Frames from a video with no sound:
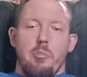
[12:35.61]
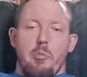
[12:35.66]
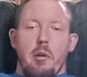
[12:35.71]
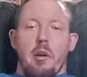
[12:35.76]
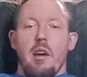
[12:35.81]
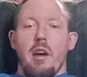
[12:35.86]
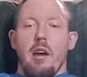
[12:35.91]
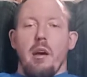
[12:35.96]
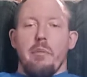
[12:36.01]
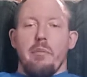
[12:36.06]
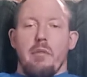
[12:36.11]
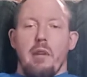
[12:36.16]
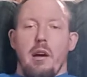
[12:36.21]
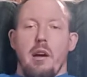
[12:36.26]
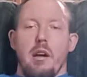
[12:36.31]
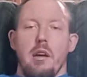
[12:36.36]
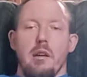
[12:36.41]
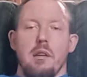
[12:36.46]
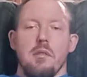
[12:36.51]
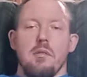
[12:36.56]
they have
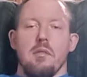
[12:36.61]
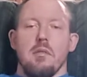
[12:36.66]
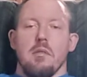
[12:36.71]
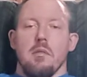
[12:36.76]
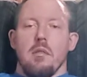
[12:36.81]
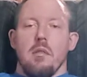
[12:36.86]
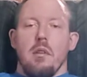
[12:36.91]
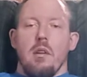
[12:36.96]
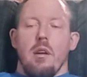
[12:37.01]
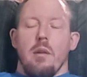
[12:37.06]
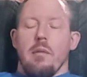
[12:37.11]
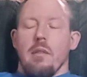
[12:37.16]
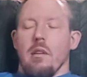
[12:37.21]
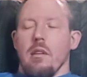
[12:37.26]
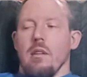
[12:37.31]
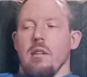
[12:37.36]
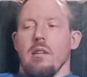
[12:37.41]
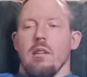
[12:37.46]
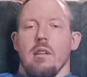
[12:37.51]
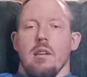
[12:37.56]
diets and
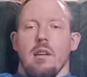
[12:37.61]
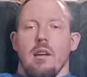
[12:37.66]
everything.